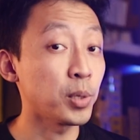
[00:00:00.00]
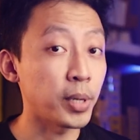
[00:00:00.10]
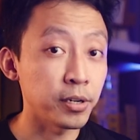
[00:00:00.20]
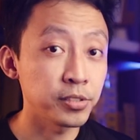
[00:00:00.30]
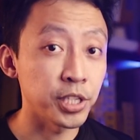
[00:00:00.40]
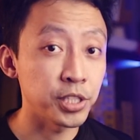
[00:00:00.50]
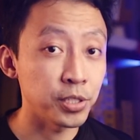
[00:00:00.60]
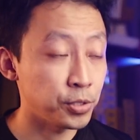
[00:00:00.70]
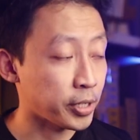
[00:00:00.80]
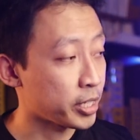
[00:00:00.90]
your power
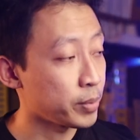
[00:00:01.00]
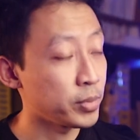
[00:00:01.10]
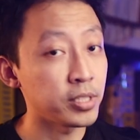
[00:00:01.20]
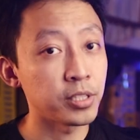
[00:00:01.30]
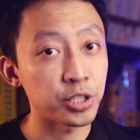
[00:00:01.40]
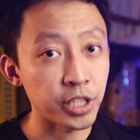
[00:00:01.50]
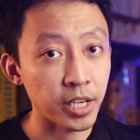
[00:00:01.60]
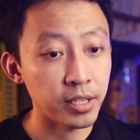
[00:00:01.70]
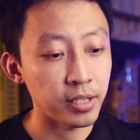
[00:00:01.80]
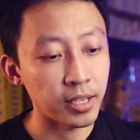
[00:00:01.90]
station so you can keep this in the
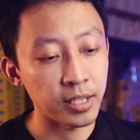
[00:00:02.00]
shade